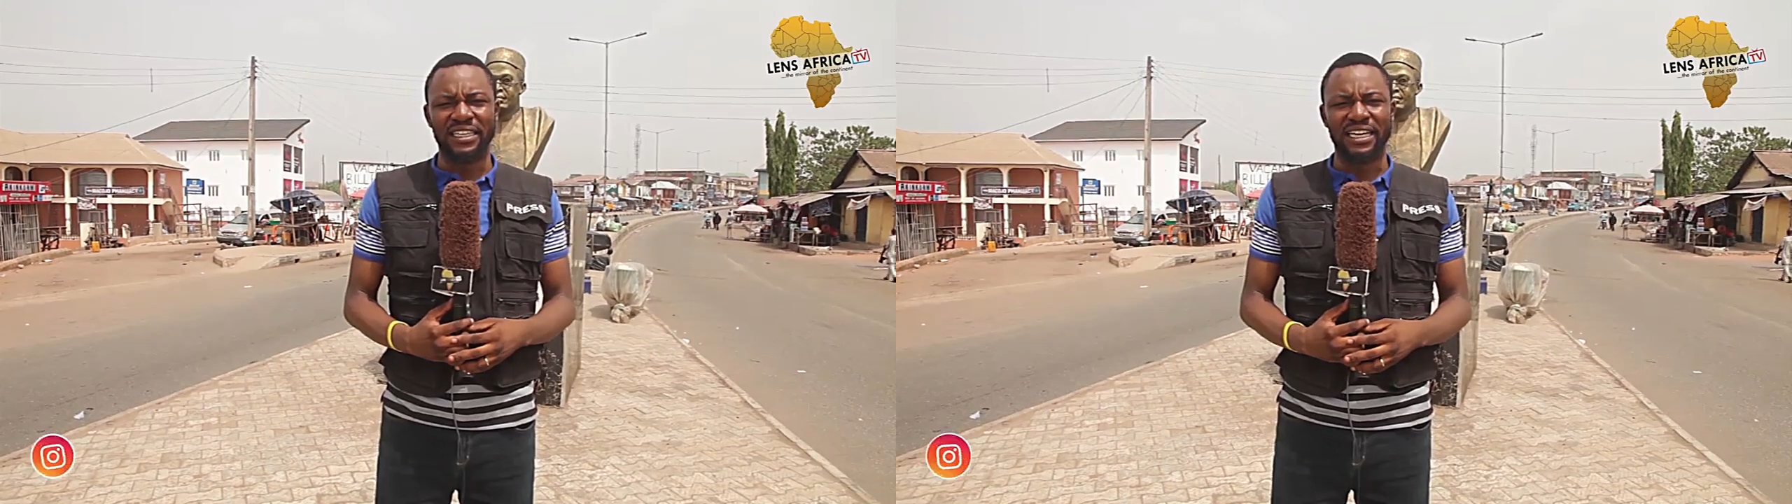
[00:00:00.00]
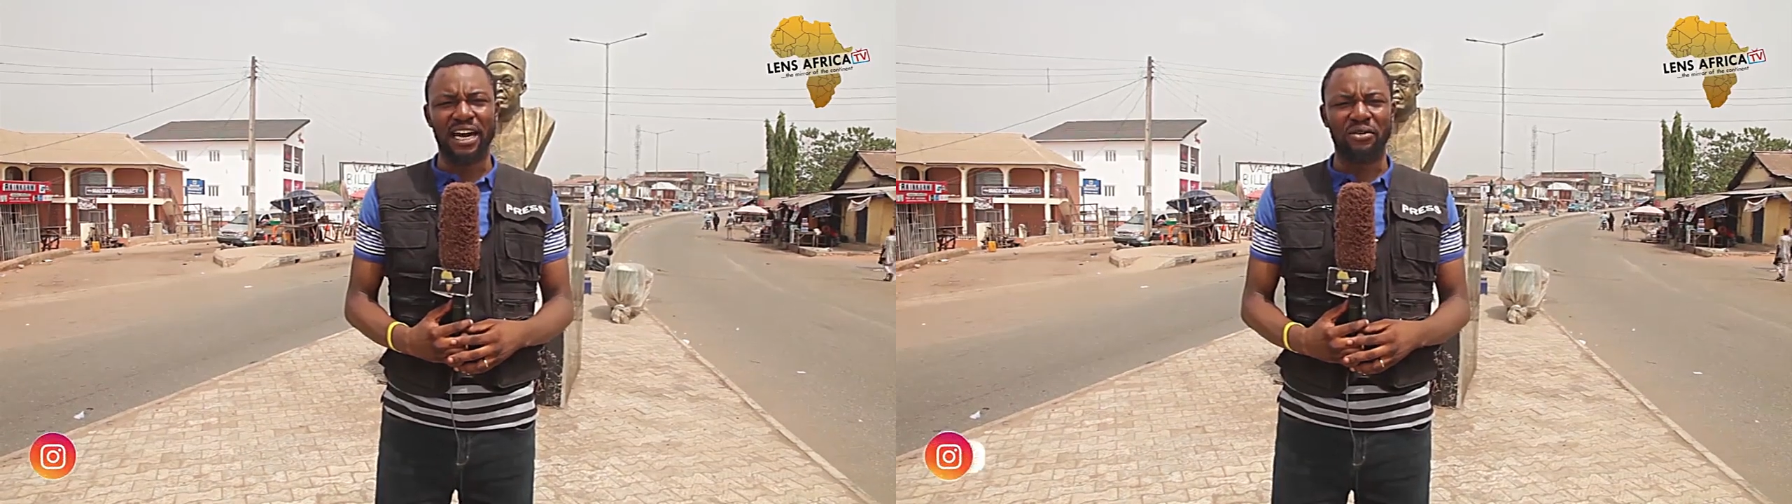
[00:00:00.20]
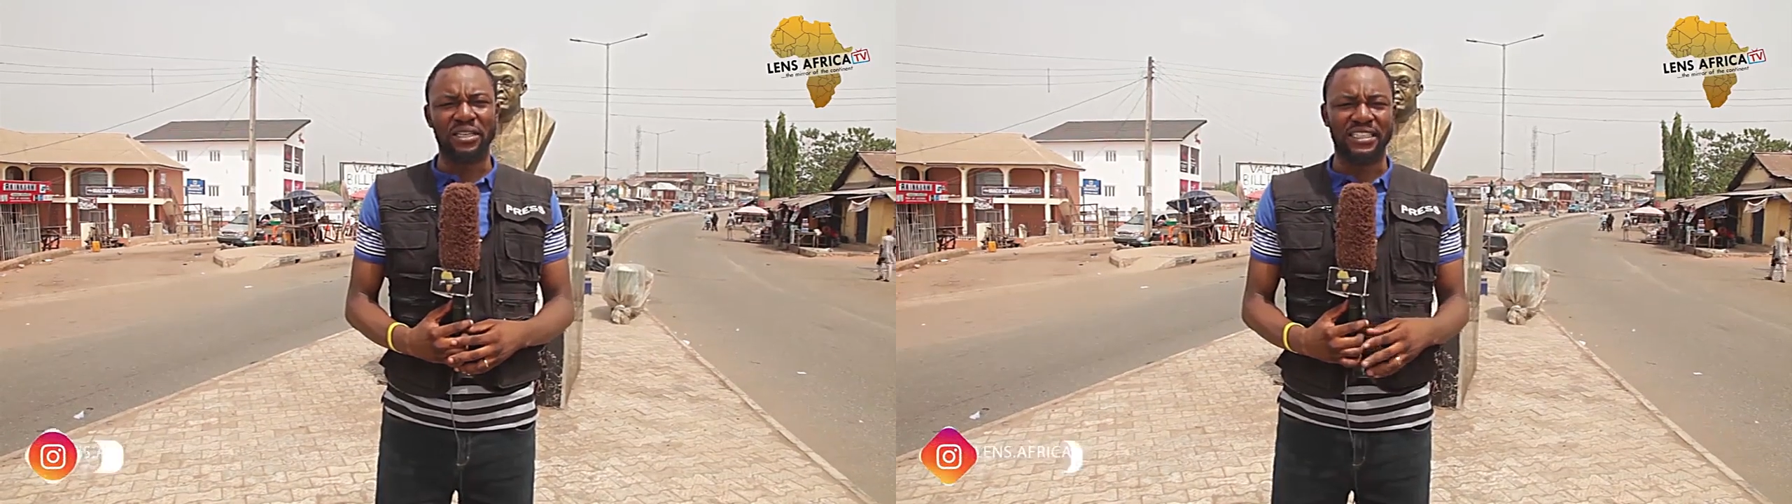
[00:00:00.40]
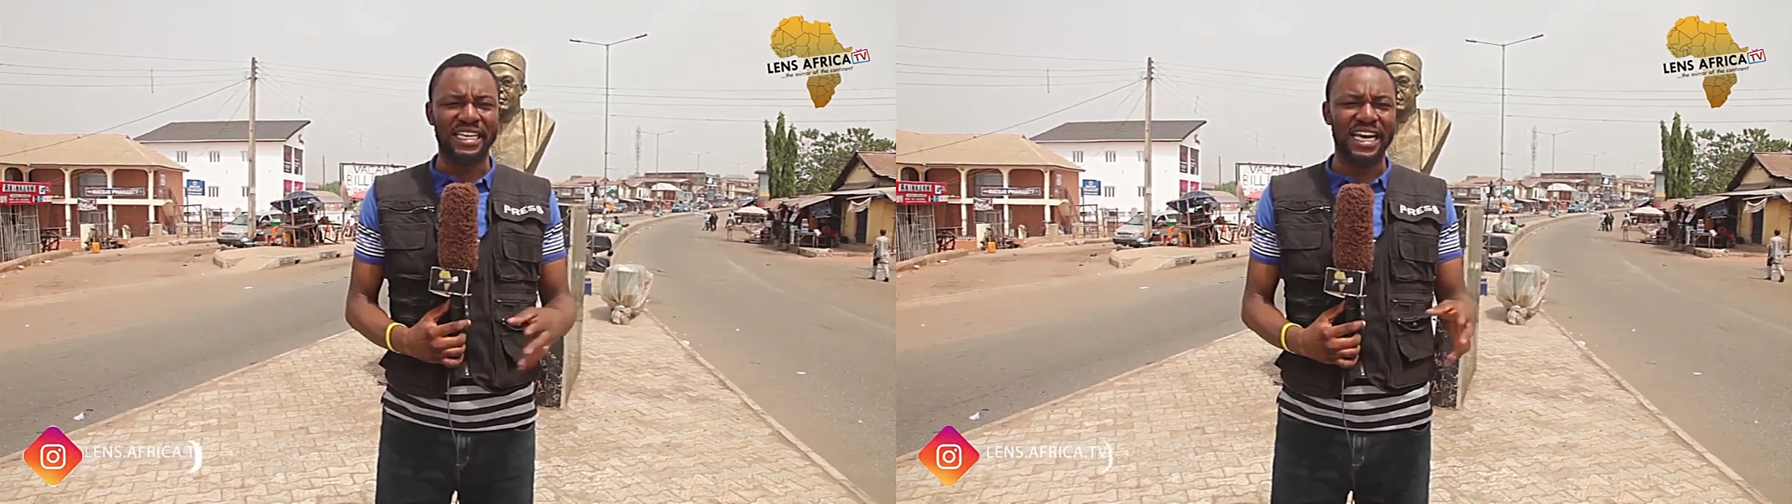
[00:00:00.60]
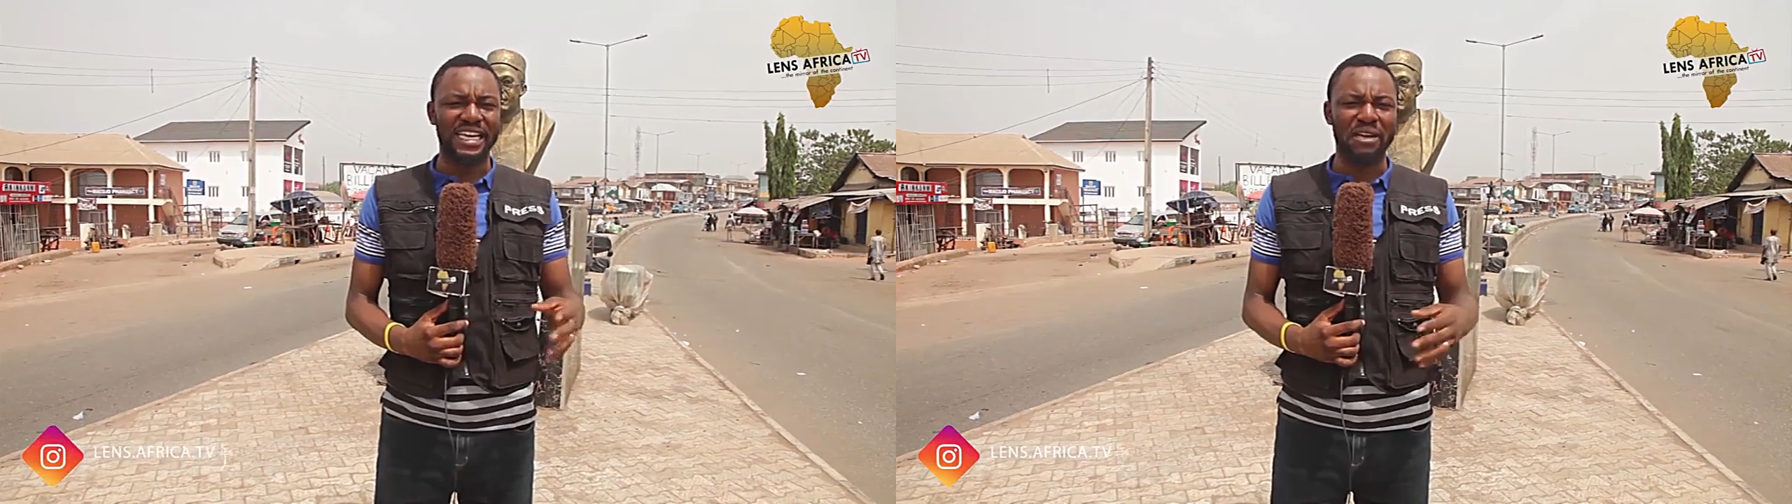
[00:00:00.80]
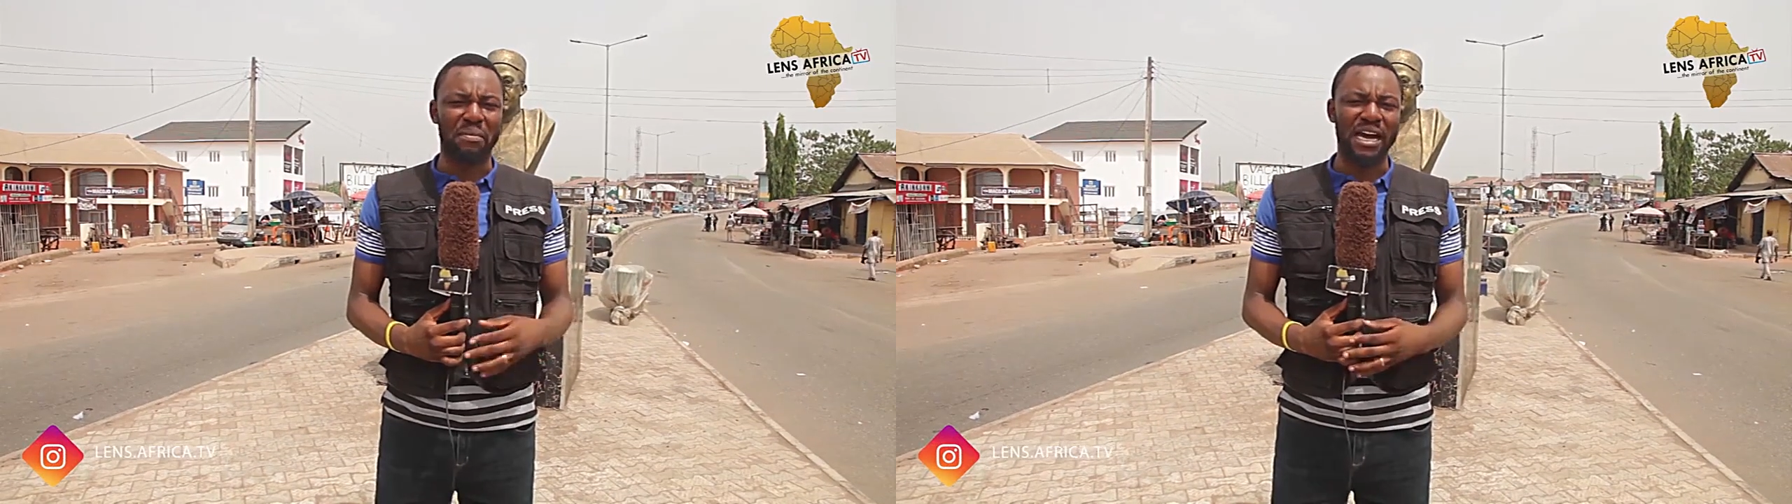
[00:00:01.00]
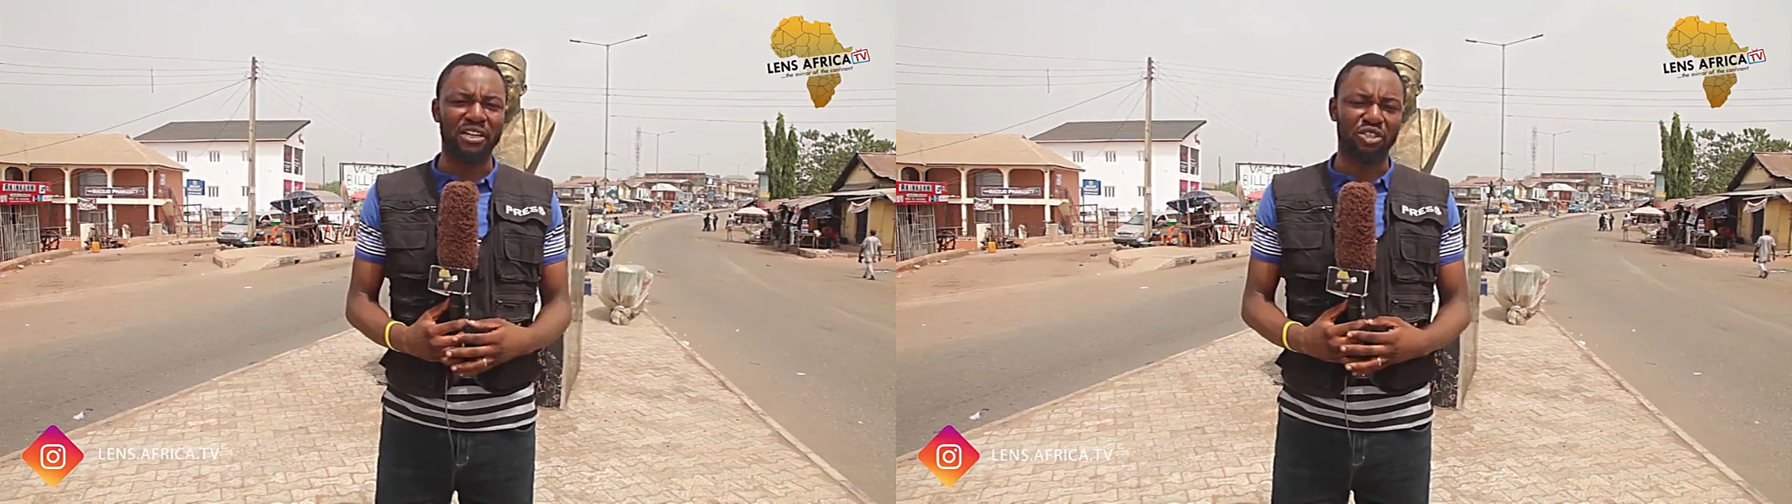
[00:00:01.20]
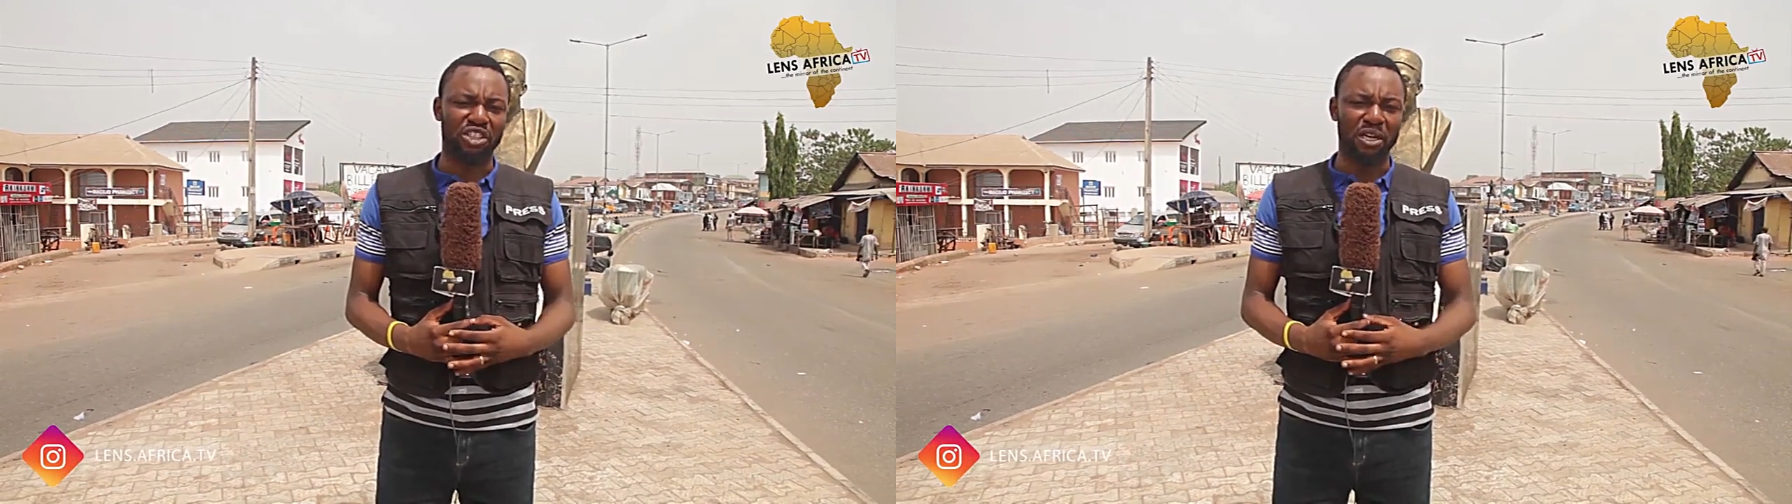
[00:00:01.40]
that will steer the
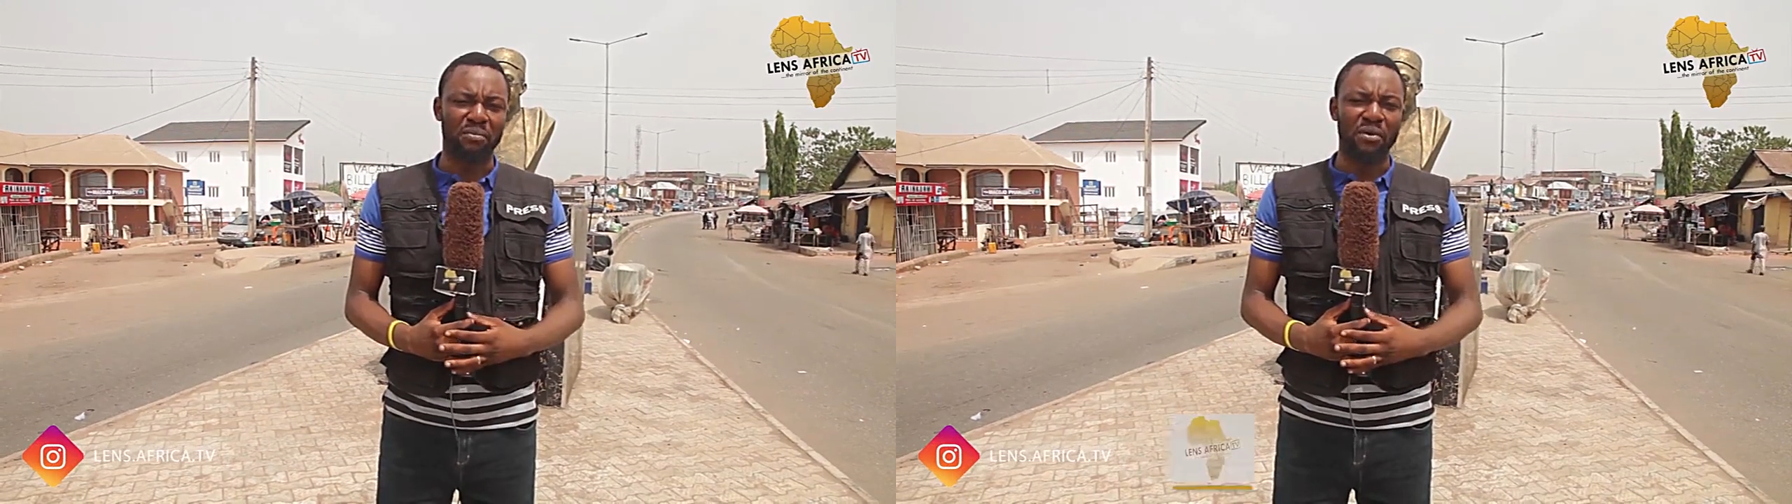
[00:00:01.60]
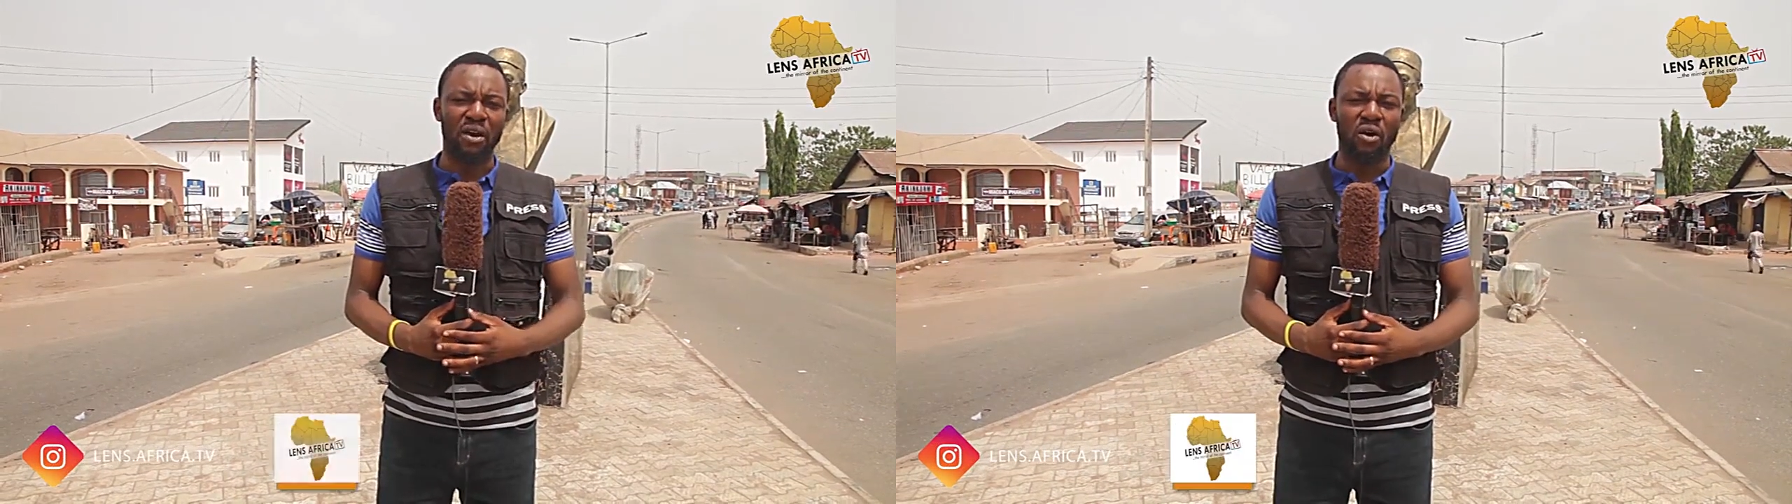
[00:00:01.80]
mentorship